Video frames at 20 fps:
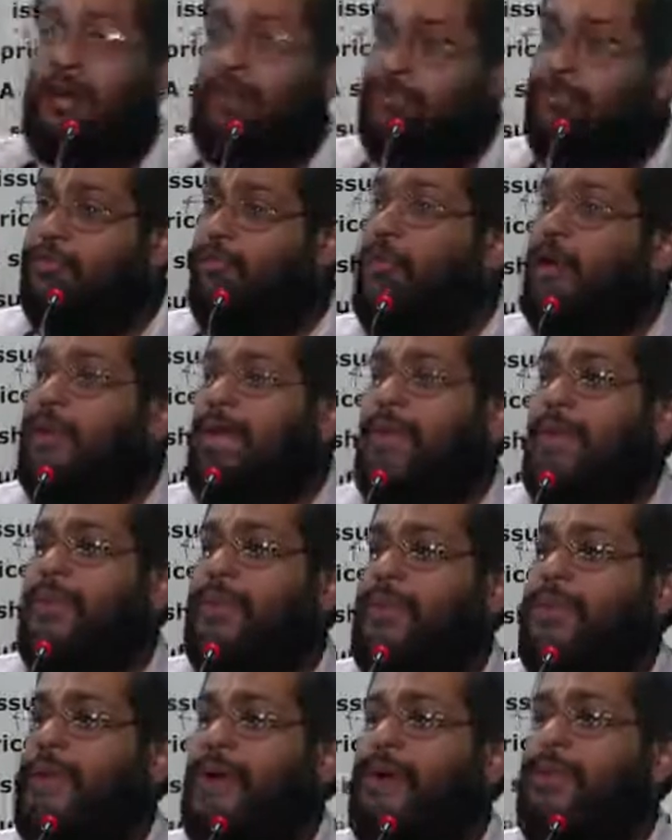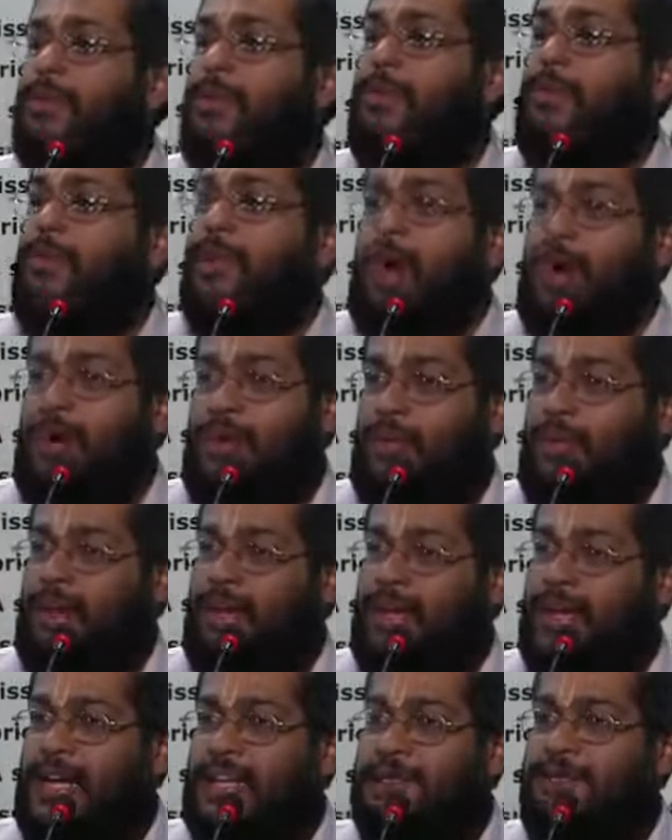Fully prepared about what?
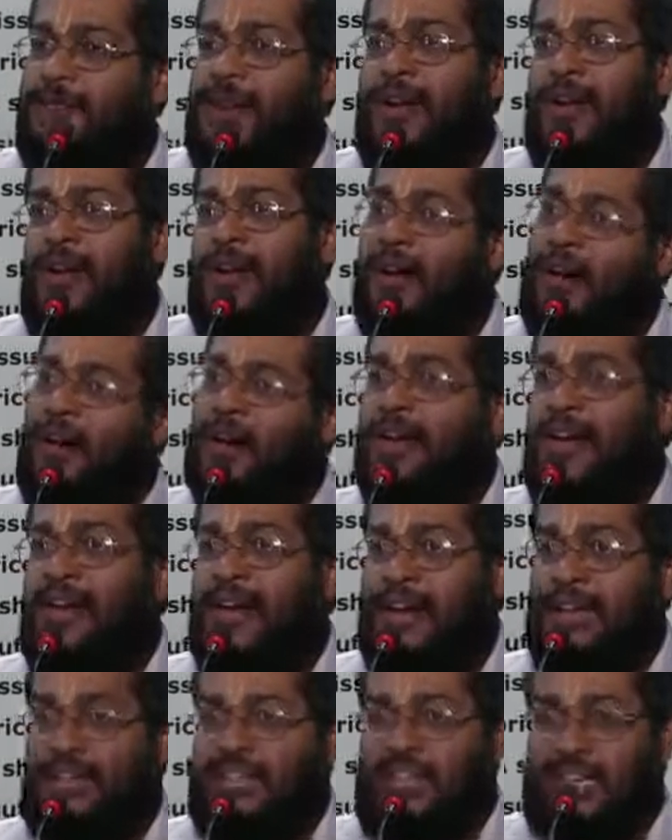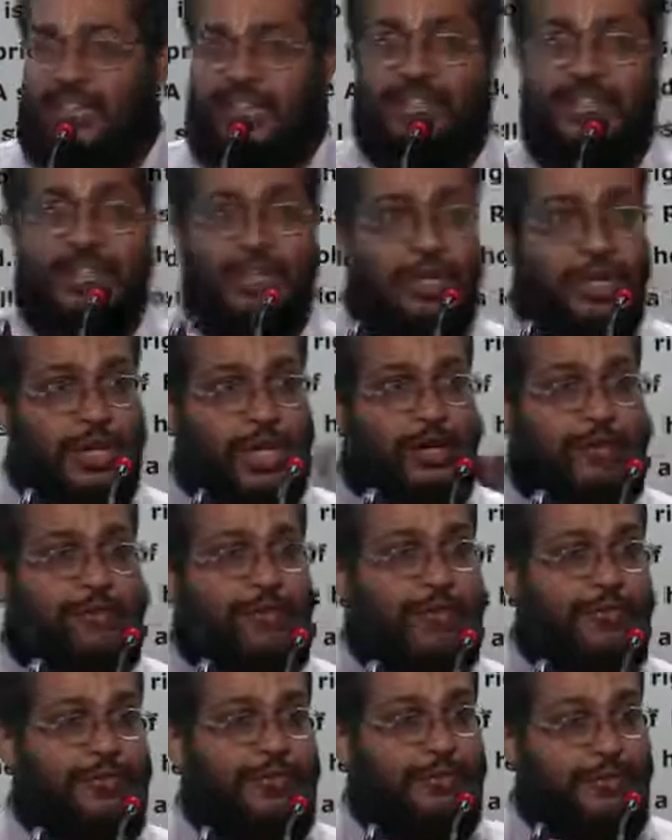What has been already discussed. If
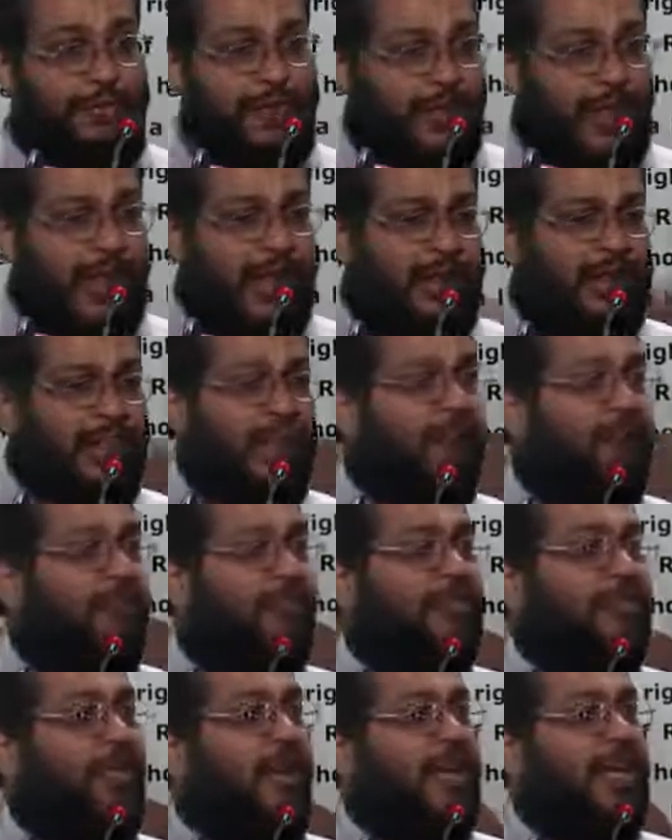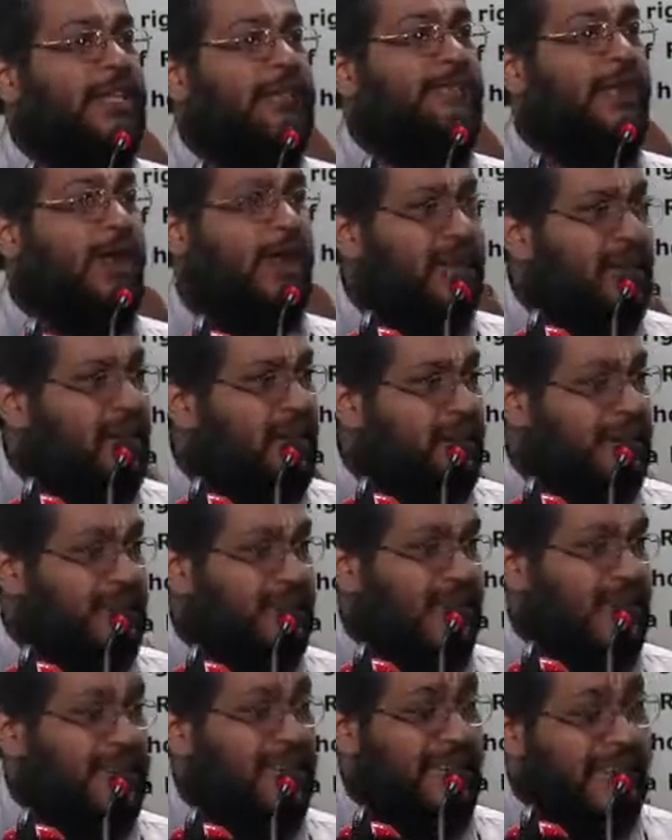you are fully thorough with what has been already
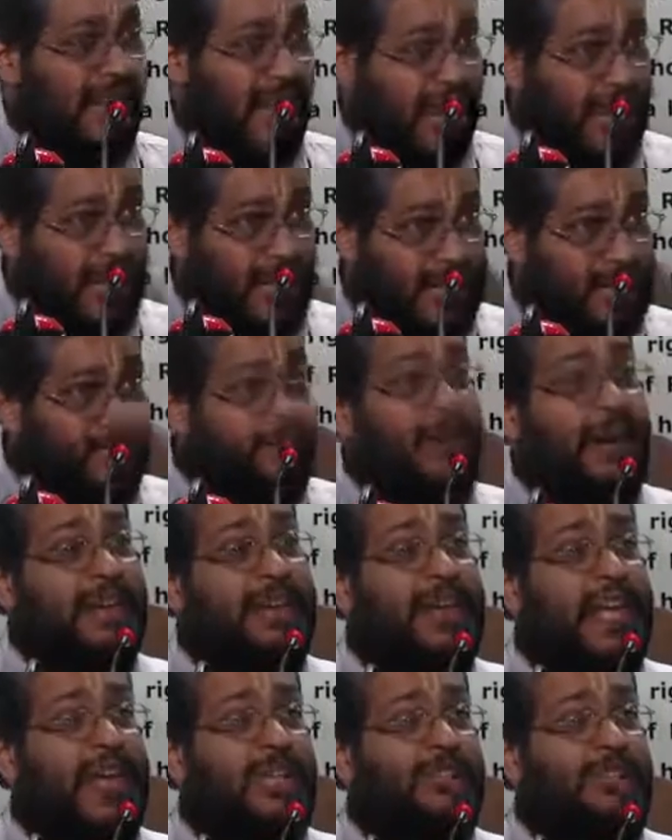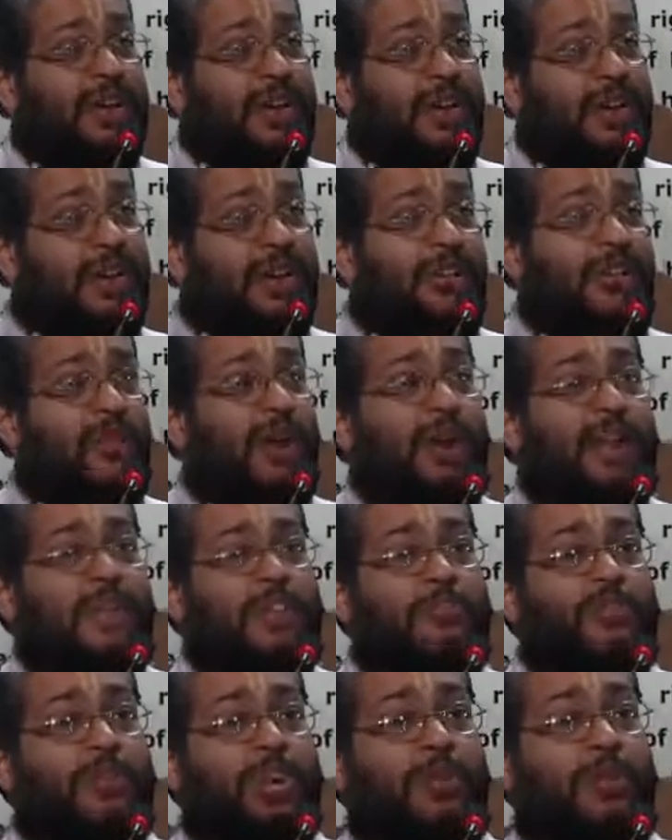discussed, and expectation will come, what
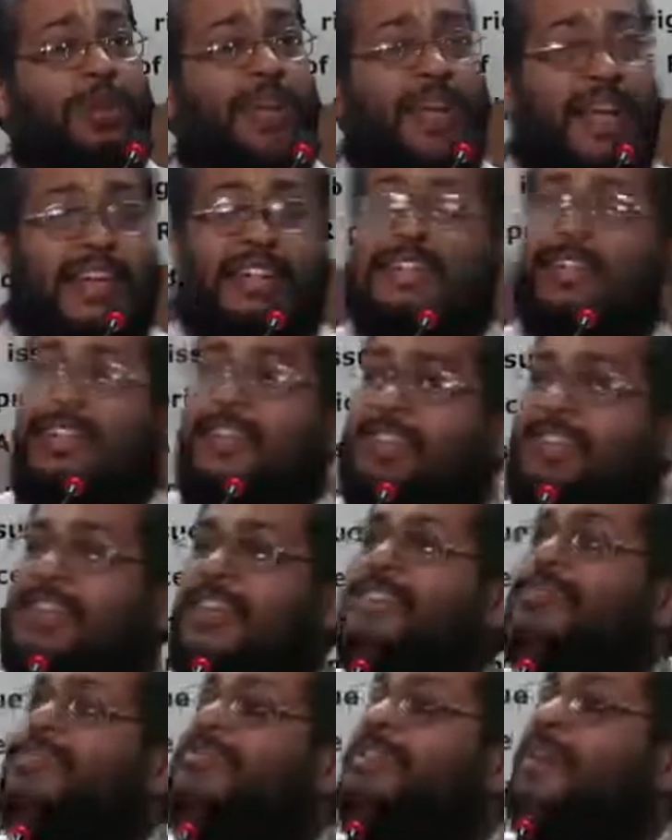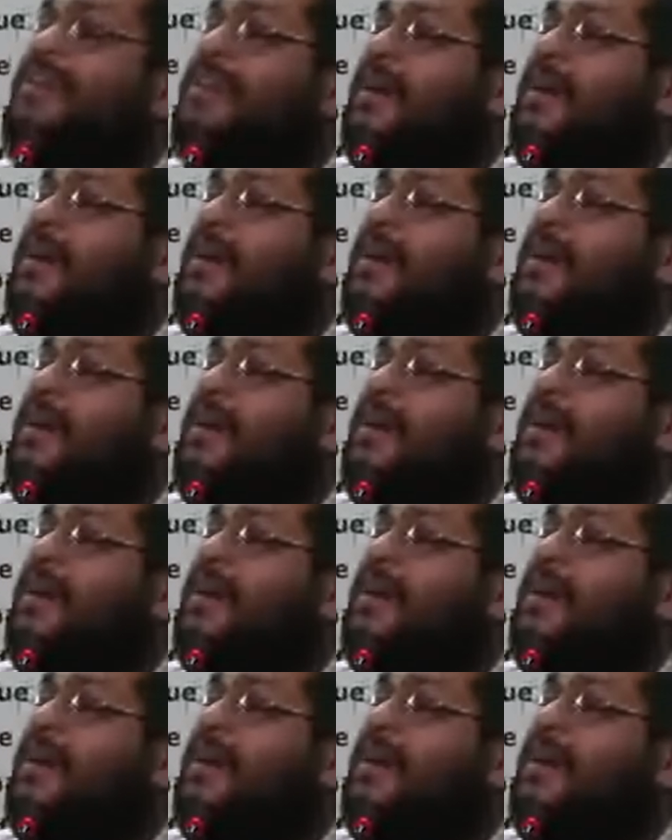is going to be next discussed.